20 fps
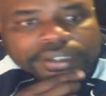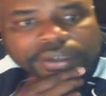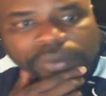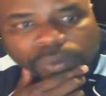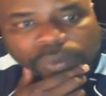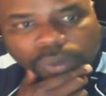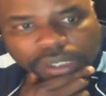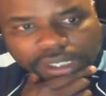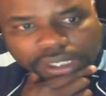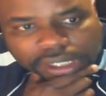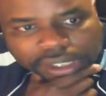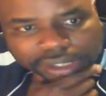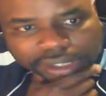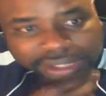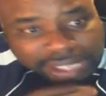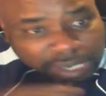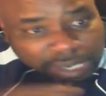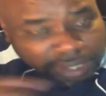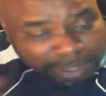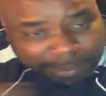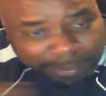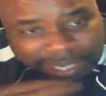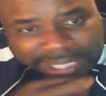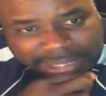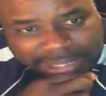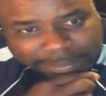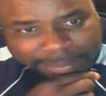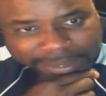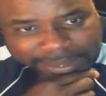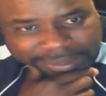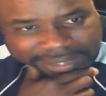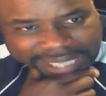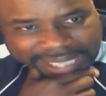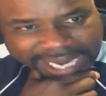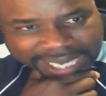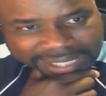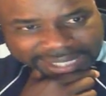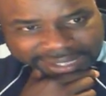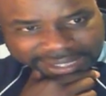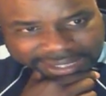world, talking about the Most
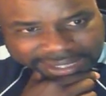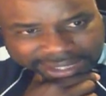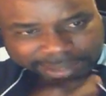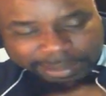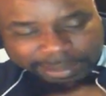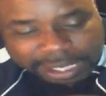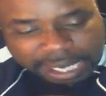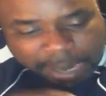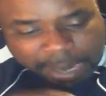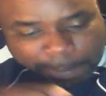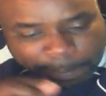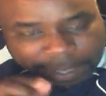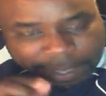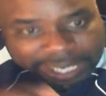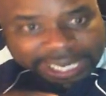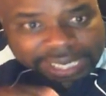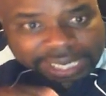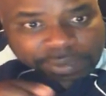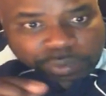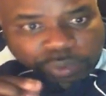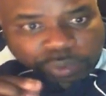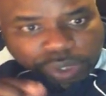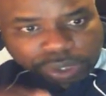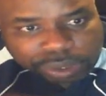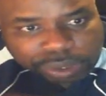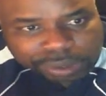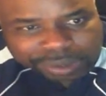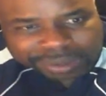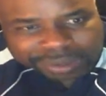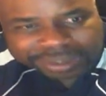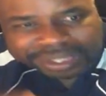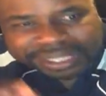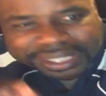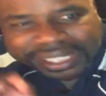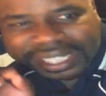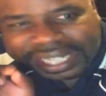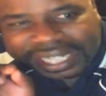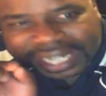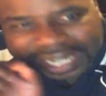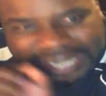High system. But he rules
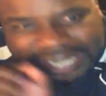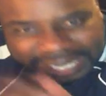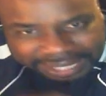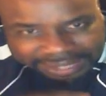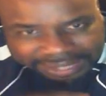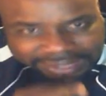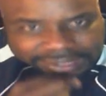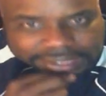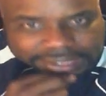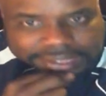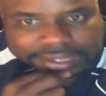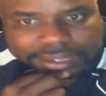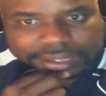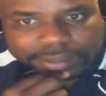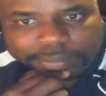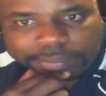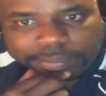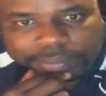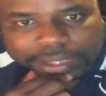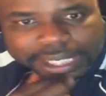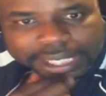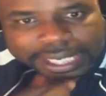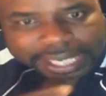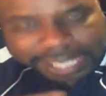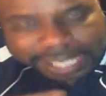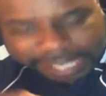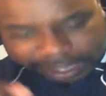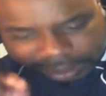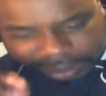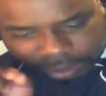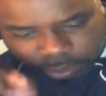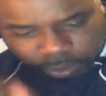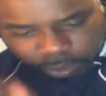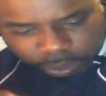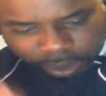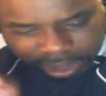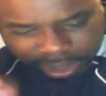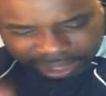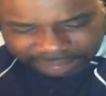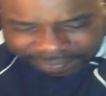his system. He is the
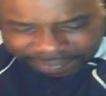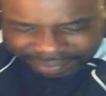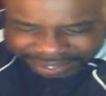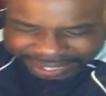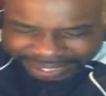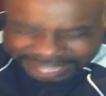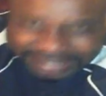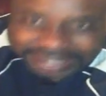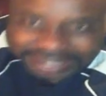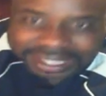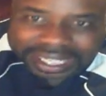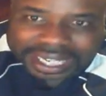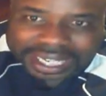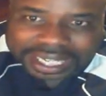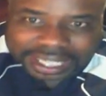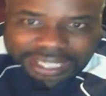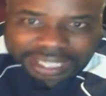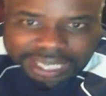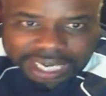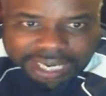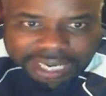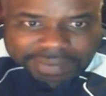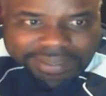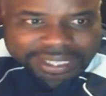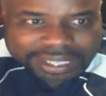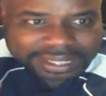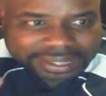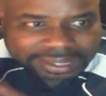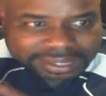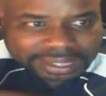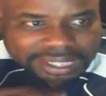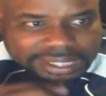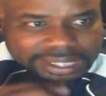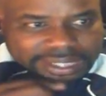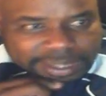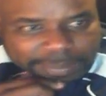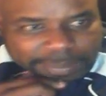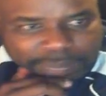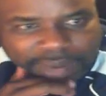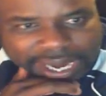ruler of this current
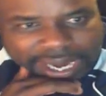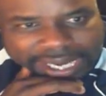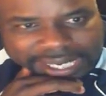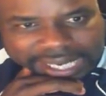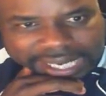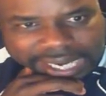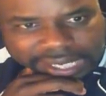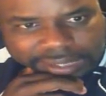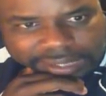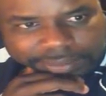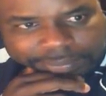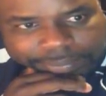system right now.